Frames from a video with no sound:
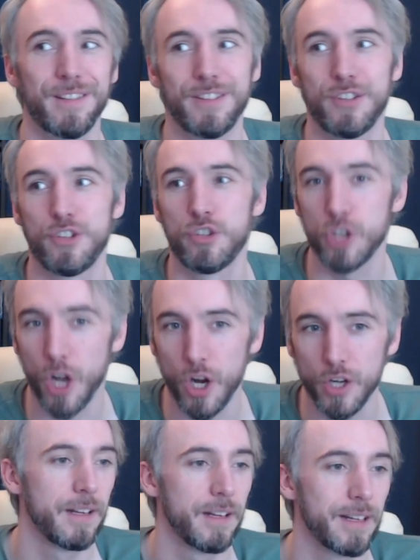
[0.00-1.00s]

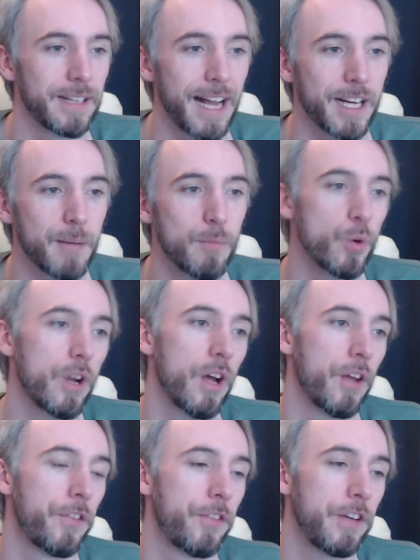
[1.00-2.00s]
Junk.
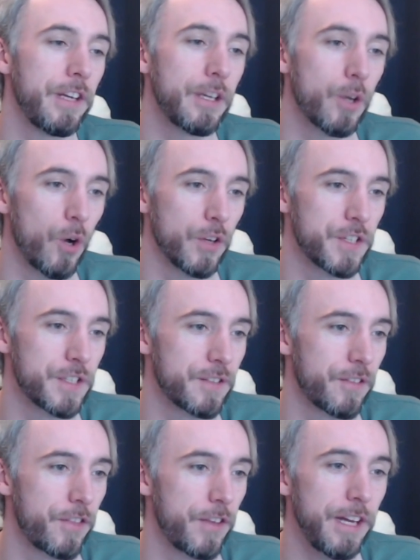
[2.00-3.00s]
Kakamura,
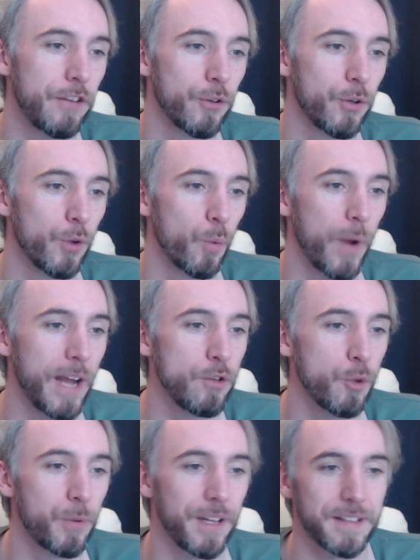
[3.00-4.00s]
3-cost, 3/2. When
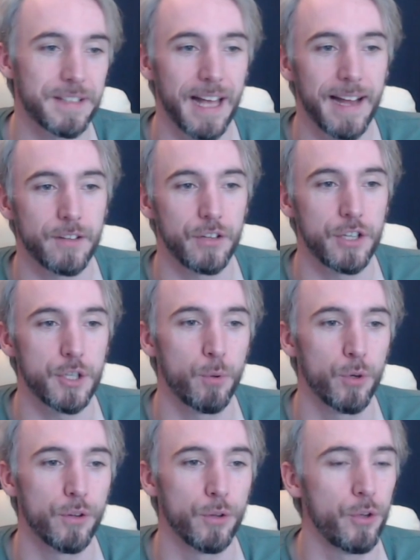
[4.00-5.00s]
you play this character, each
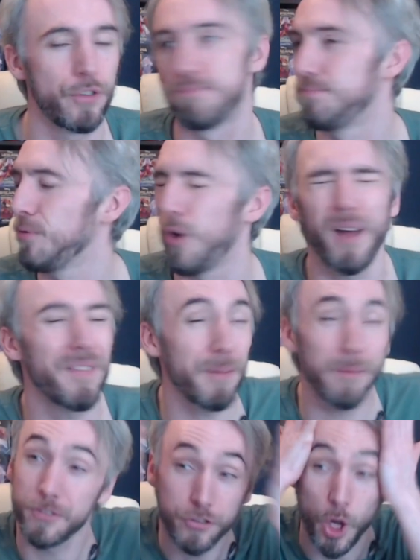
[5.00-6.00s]
opponent lose.
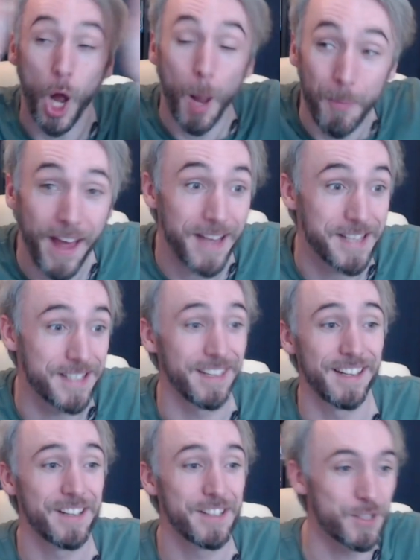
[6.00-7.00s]
What? Stop this!
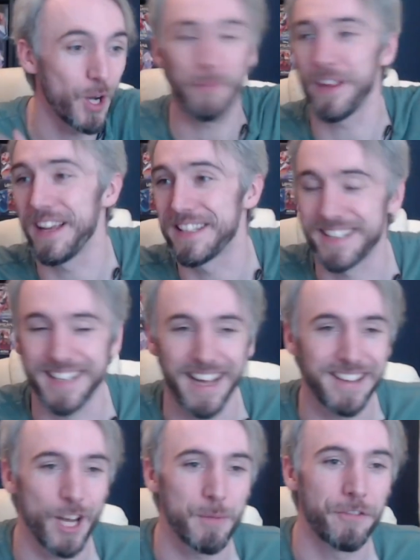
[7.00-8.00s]
Stop this!
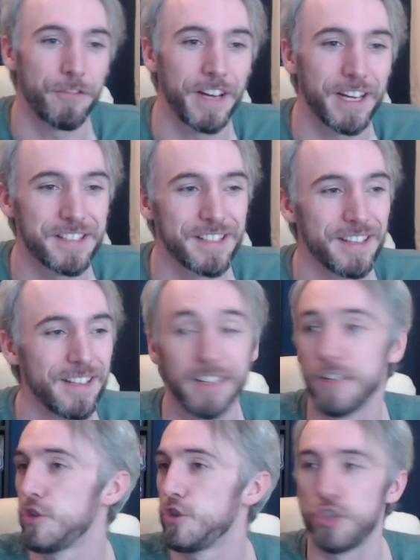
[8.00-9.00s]
Get out of my face.
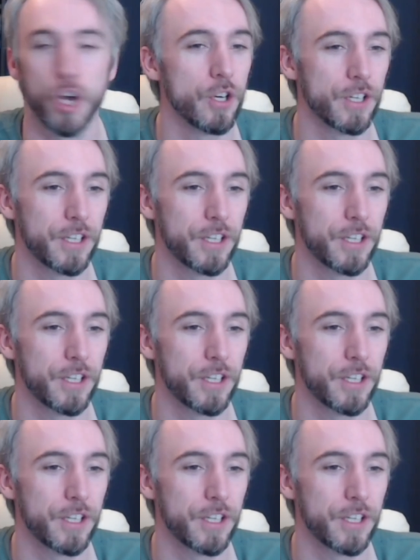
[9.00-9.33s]
Junk.